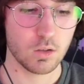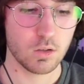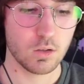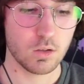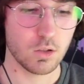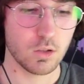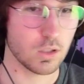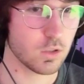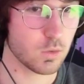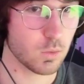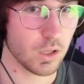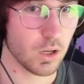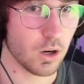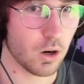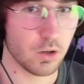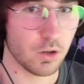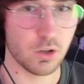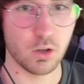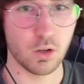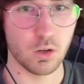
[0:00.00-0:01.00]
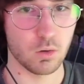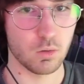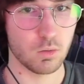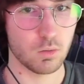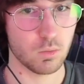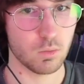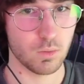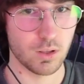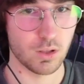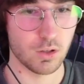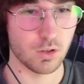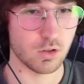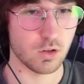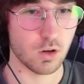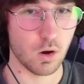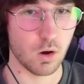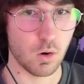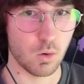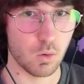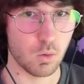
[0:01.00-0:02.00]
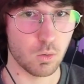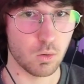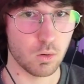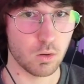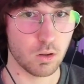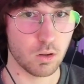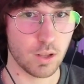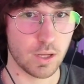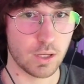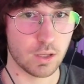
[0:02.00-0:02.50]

So this is really hard to do when there's no like